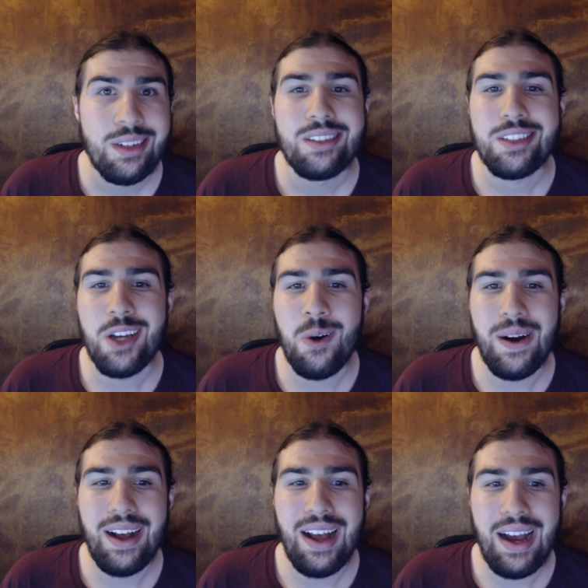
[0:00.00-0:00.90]
So
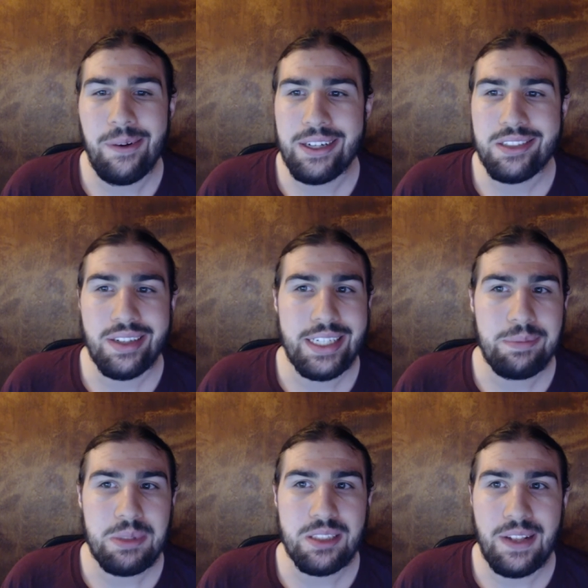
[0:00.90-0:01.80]
uh, I want to try and
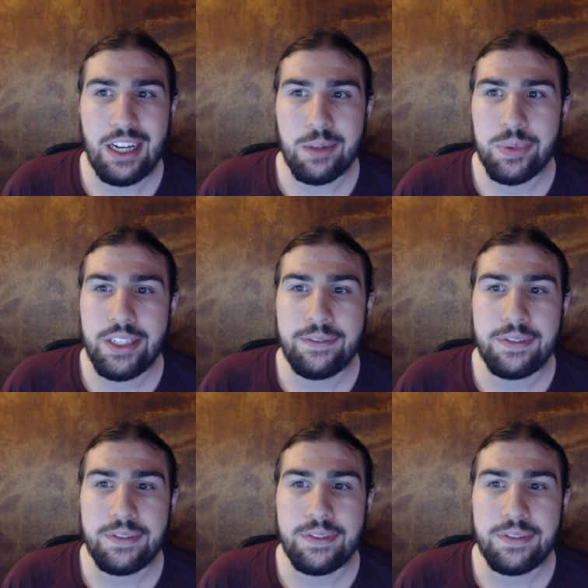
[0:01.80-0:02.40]
keep this vlog brief.